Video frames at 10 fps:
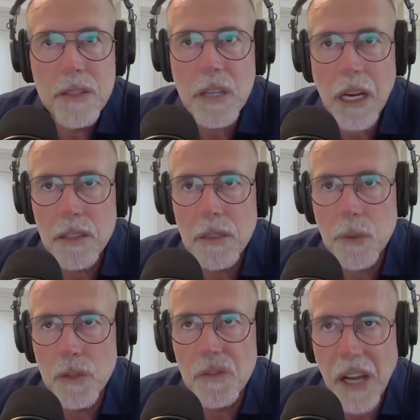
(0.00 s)
actually
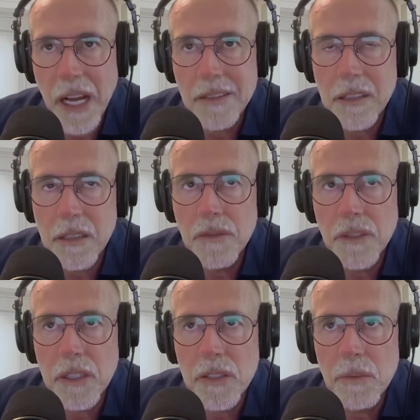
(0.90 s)
rose faster than
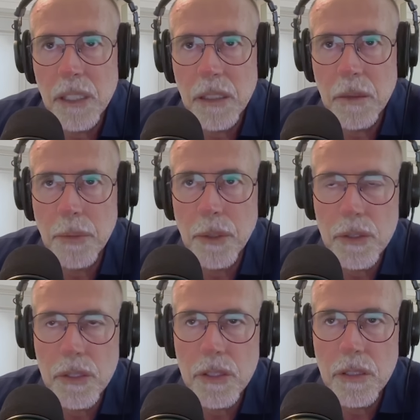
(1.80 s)
inflation, meaning that
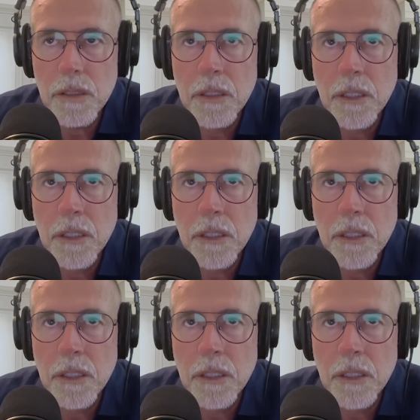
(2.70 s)
purchasing